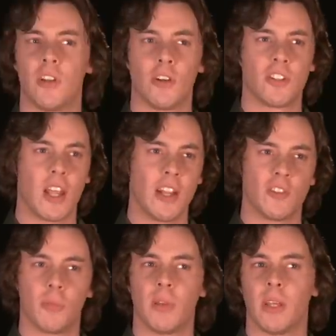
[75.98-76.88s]

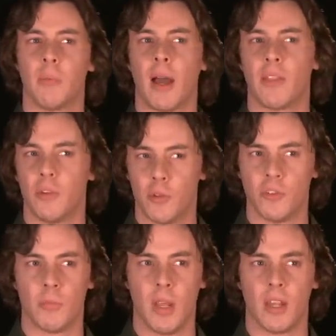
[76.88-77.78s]
interchangeably by the
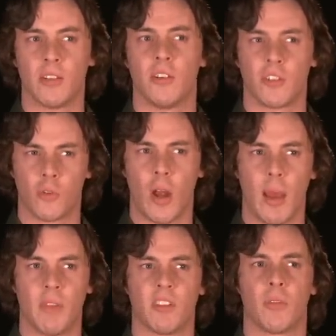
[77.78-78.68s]
news media to
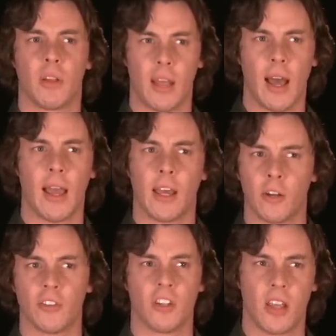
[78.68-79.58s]
describe this really high
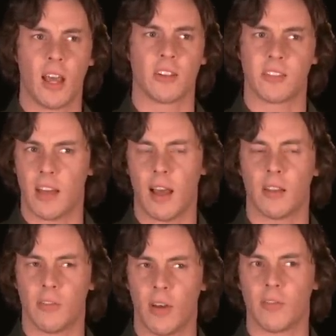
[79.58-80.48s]
energy kind of
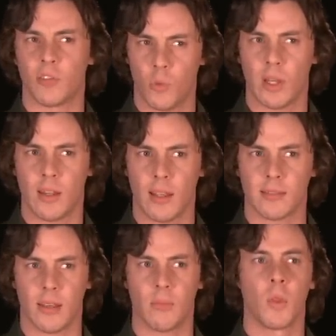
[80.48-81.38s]
style of, of swing
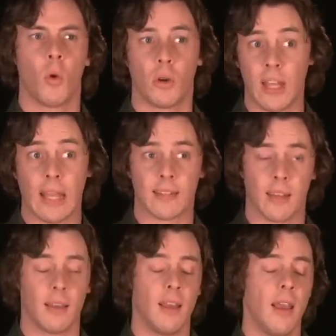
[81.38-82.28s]
dancing or
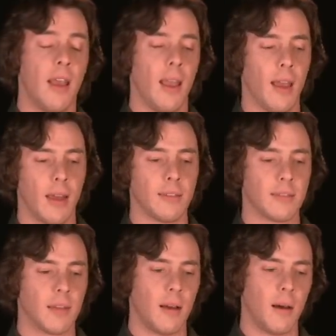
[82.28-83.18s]
dancing.
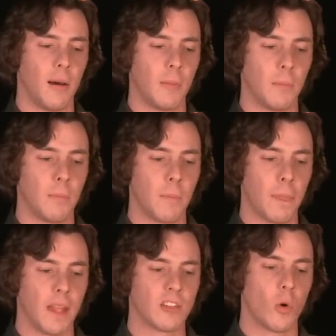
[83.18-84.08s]
And, um,
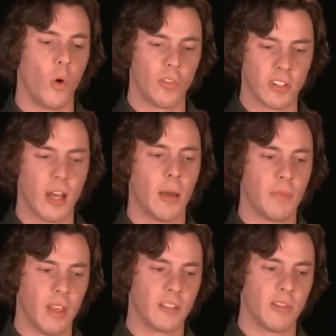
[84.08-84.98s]
and so over
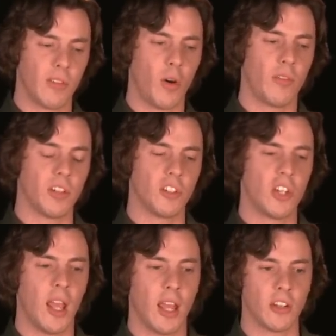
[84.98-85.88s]
time, things have evolved and
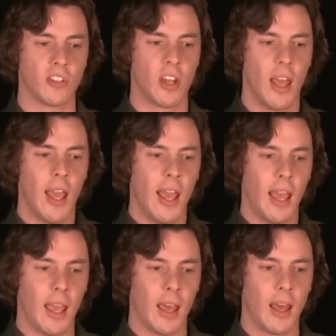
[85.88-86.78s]
changed.
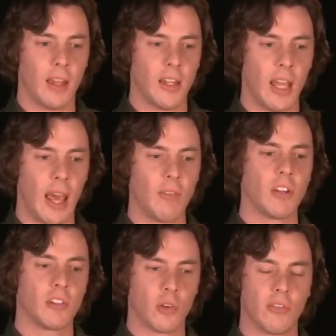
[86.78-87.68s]
And
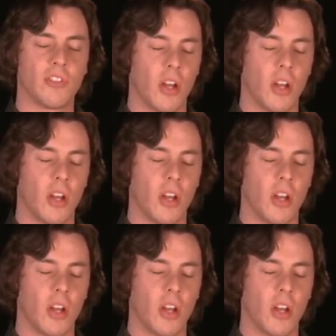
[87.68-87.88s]
every sort of